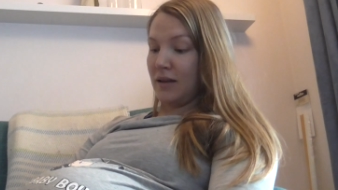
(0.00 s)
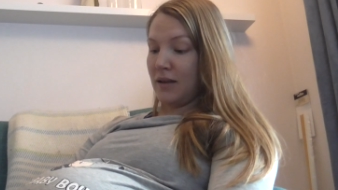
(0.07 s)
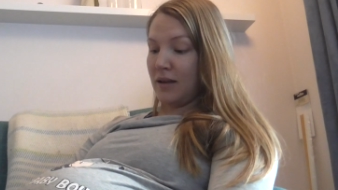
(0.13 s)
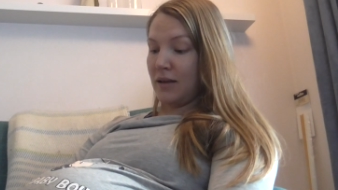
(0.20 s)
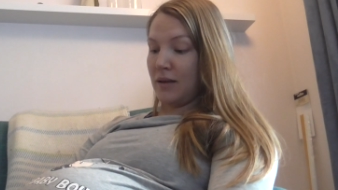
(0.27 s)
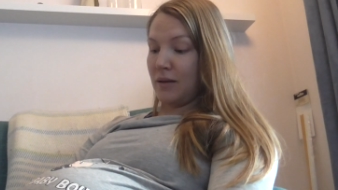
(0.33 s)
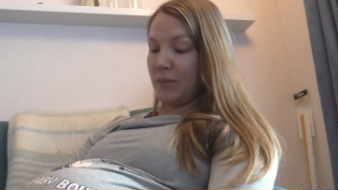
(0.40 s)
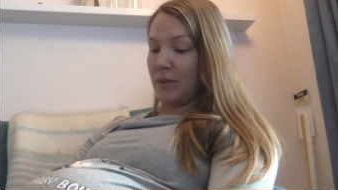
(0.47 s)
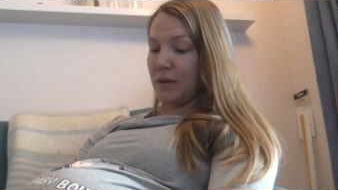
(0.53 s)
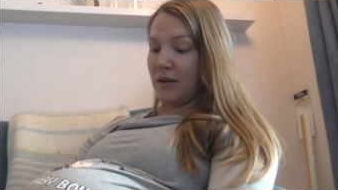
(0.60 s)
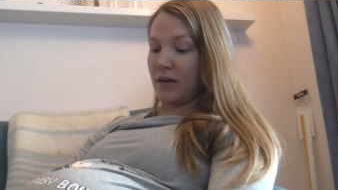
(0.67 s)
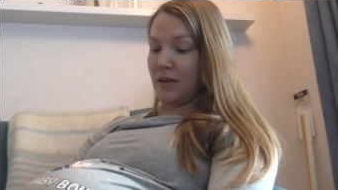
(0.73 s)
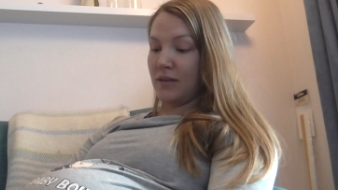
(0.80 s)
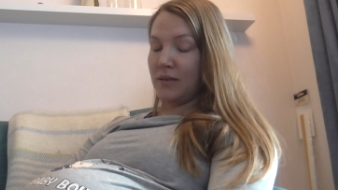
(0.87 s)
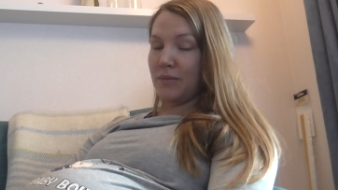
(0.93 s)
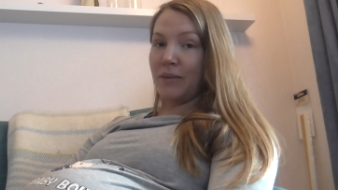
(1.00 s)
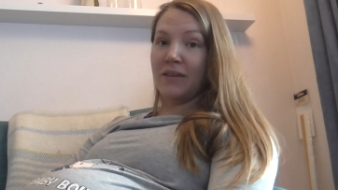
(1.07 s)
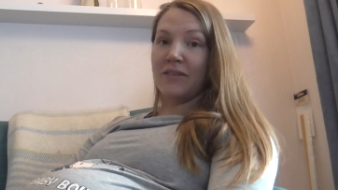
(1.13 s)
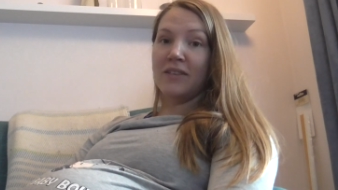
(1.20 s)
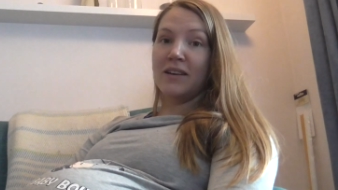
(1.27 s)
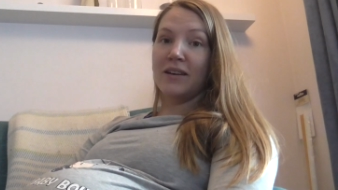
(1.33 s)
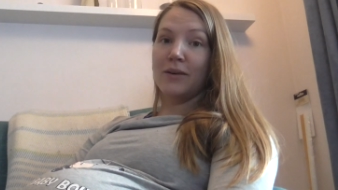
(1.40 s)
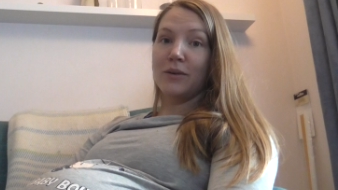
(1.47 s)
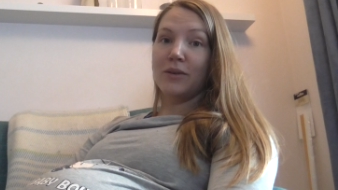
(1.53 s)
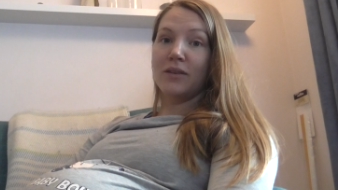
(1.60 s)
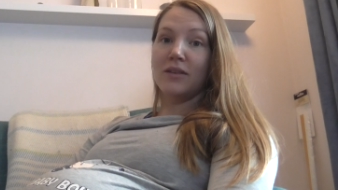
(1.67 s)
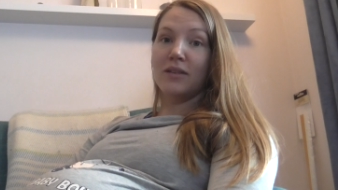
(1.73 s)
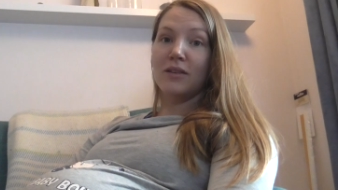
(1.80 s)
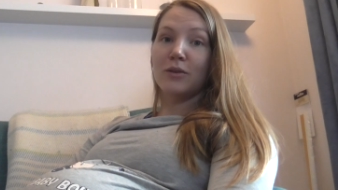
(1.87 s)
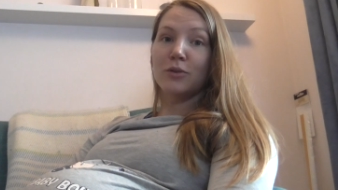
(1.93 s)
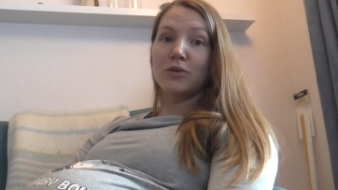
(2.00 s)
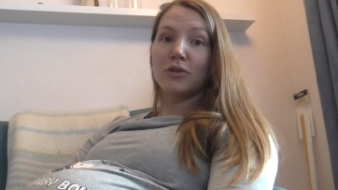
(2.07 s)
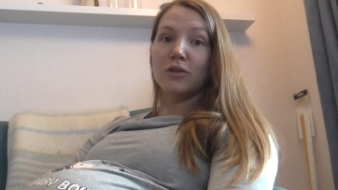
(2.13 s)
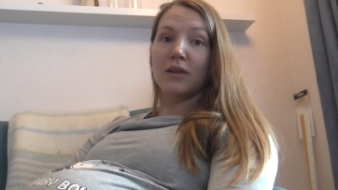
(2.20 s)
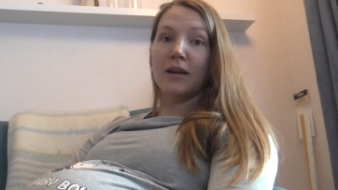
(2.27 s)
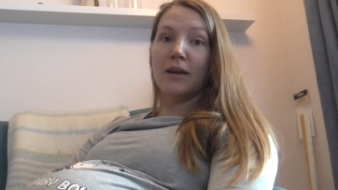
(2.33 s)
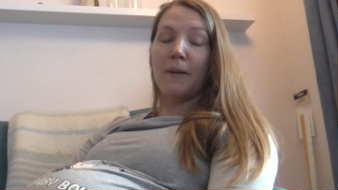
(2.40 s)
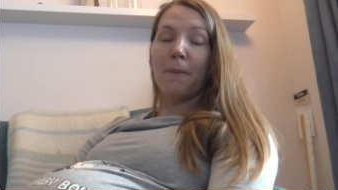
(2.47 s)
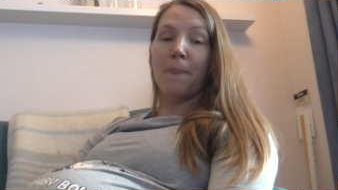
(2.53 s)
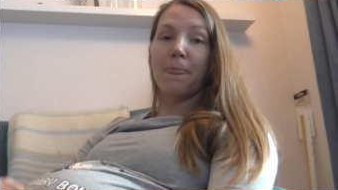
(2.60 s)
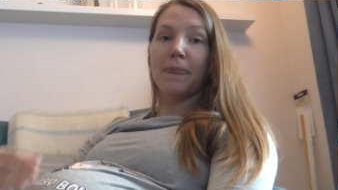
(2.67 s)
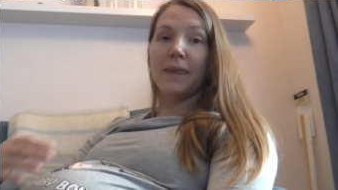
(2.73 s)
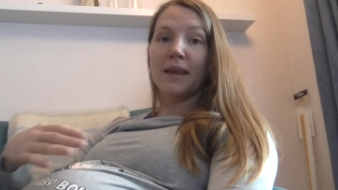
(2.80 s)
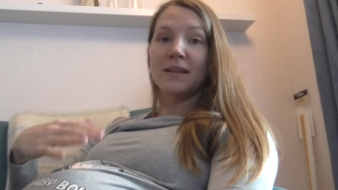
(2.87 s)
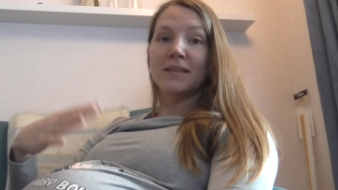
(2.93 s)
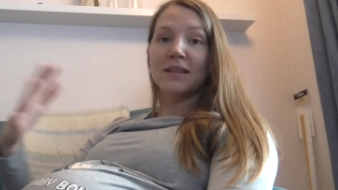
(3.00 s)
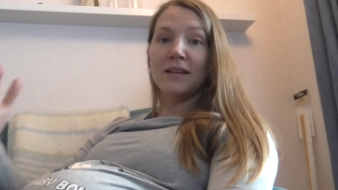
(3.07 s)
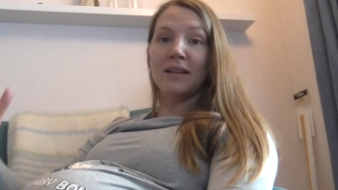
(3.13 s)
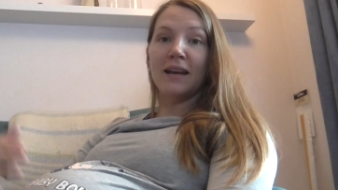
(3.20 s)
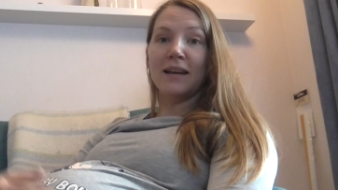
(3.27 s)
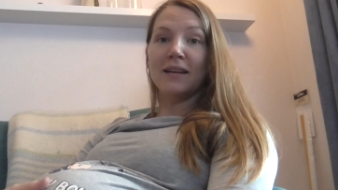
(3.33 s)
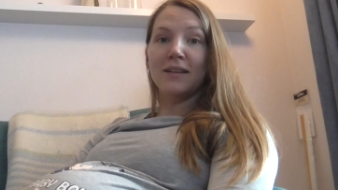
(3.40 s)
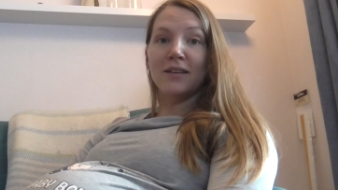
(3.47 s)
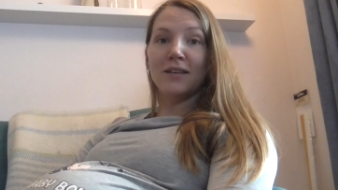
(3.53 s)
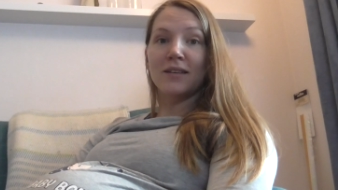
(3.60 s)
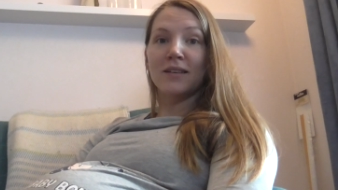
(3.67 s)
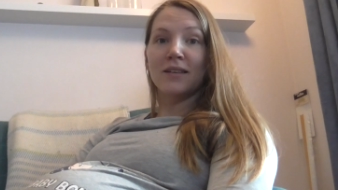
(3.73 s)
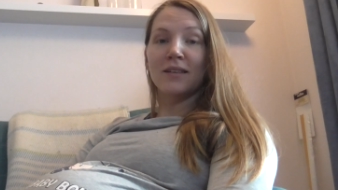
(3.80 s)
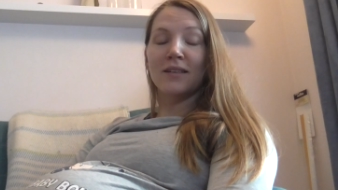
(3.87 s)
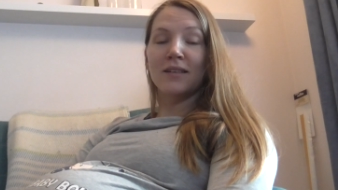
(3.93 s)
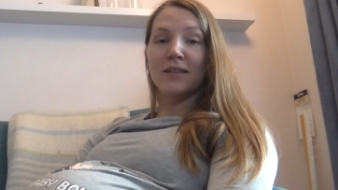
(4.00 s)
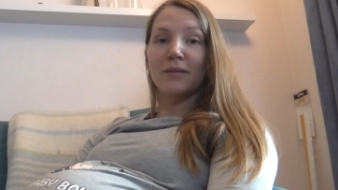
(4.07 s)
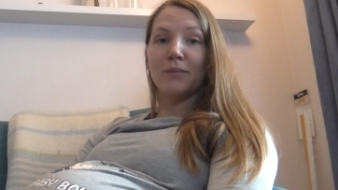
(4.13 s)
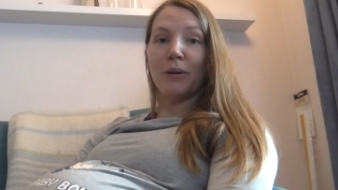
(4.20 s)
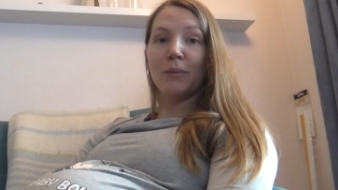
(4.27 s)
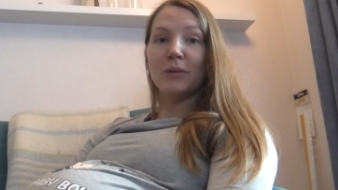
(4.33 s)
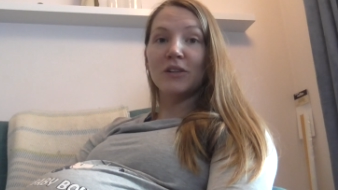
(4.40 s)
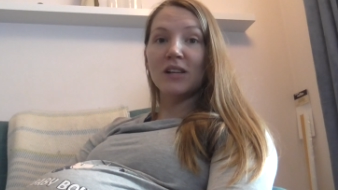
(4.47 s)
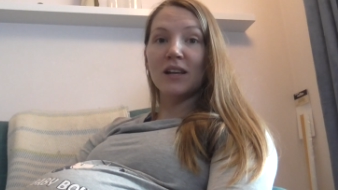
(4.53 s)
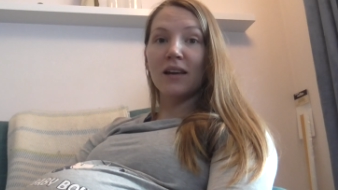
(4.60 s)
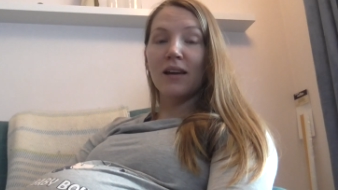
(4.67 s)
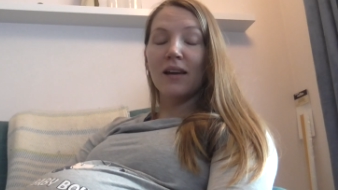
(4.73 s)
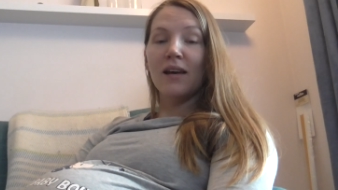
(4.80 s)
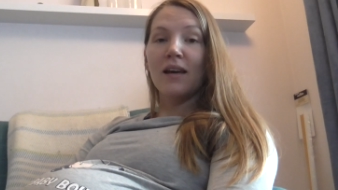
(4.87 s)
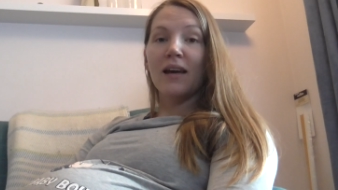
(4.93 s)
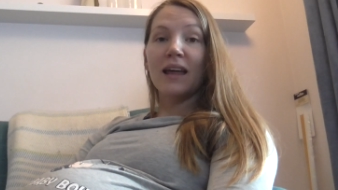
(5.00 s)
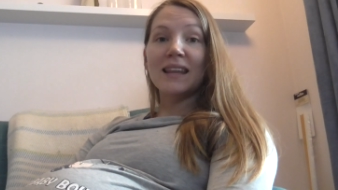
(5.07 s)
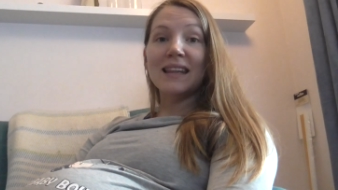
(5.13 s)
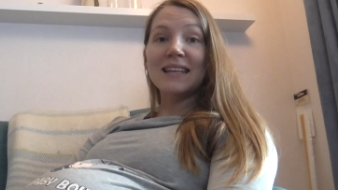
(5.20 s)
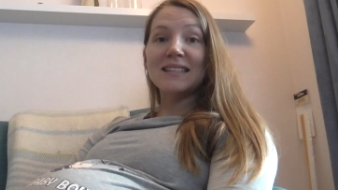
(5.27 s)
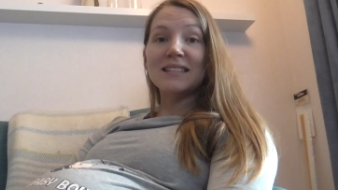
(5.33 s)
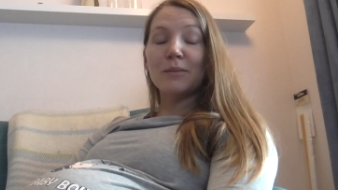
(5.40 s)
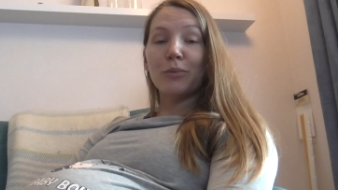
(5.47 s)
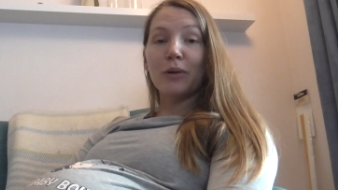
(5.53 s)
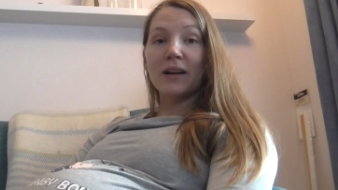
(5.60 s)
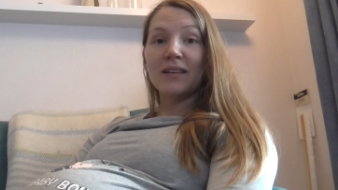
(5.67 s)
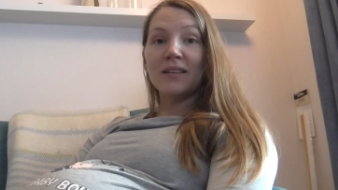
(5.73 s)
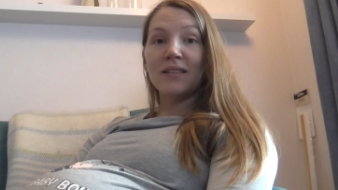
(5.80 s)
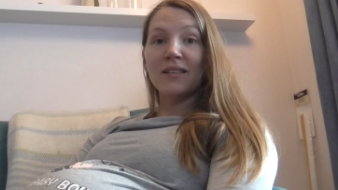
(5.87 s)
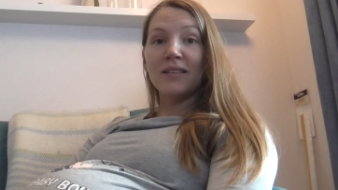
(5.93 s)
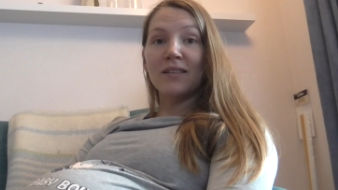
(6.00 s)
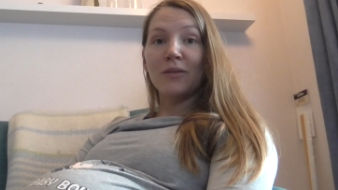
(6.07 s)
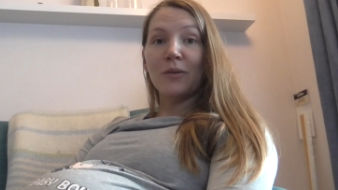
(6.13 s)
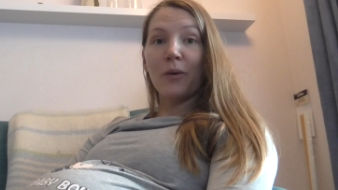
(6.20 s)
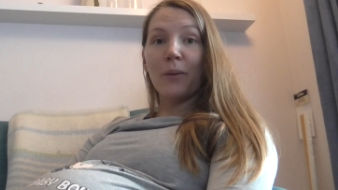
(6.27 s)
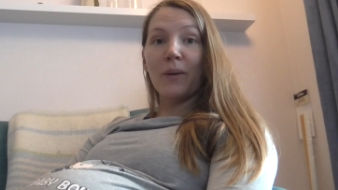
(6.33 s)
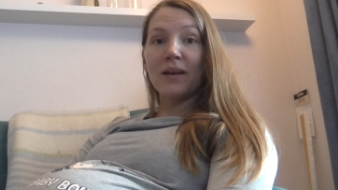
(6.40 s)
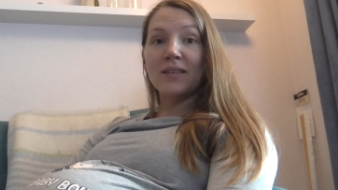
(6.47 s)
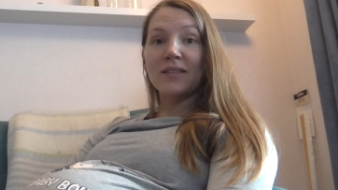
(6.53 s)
uh, because my videos is usually delayed on uh, publishing, at least the Pregnant in Norway